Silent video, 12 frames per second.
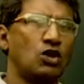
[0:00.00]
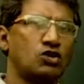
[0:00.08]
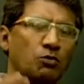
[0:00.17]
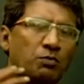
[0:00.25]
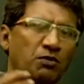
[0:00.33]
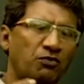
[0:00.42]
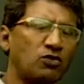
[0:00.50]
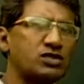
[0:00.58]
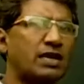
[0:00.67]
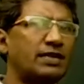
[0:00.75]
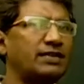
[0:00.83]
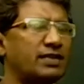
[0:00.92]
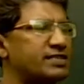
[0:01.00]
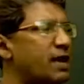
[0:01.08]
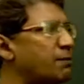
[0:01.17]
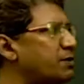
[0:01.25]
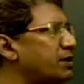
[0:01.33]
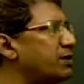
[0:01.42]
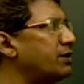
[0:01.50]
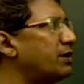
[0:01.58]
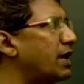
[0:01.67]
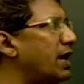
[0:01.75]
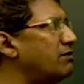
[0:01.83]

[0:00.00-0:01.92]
So before starting the chapter,